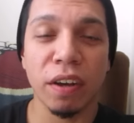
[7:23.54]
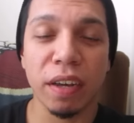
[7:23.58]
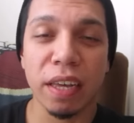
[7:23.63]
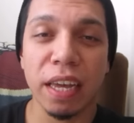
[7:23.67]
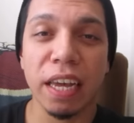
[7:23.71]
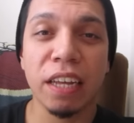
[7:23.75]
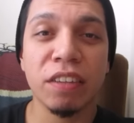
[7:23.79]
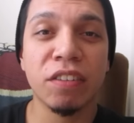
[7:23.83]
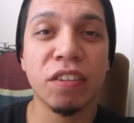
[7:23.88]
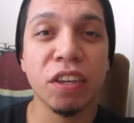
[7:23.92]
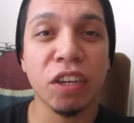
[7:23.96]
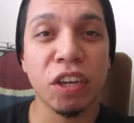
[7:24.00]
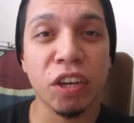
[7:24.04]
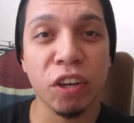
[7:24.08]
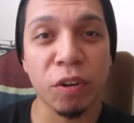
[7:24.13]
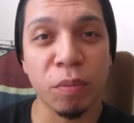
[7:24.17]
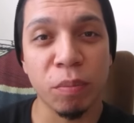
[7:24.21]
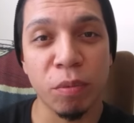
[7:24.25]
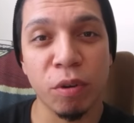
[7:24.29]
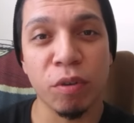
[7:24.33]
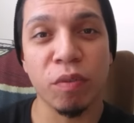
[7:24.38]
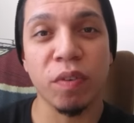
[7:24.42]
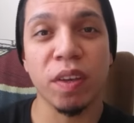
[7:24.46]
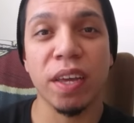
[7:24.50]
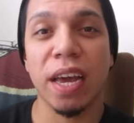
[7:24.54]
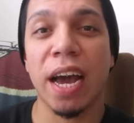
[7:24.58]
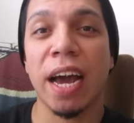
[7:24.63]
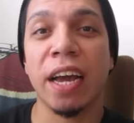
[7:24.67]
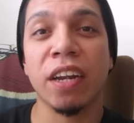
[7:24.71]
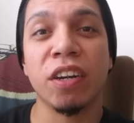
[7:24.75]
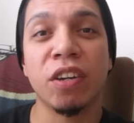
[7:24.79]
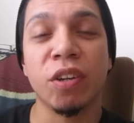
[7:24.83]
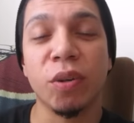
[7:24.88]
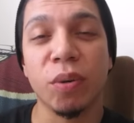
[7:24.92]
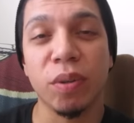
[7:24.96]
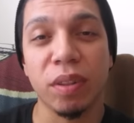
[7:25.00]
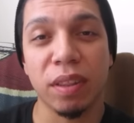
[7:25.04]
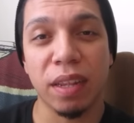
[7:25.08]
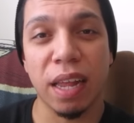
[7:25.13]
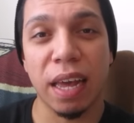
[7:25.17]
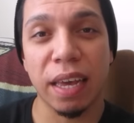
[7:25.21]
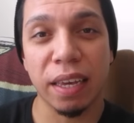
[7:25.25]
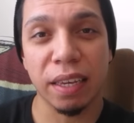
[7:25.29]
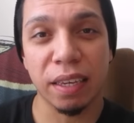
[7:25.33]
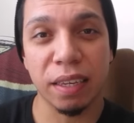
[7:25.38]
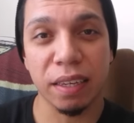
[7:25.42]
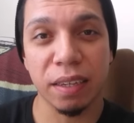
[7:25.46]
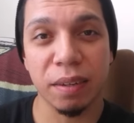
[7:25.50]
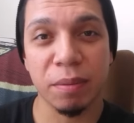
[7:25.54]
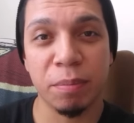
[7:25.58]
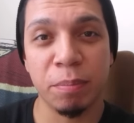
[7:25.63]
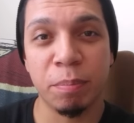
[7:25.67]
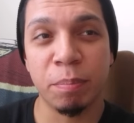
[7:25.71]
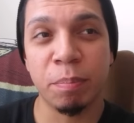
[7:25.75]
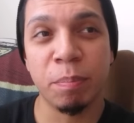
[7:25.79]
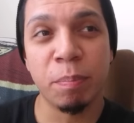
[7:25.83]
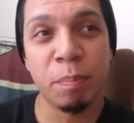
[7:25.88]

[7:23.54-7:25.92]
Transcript: Look, it's a good movie. I do like it.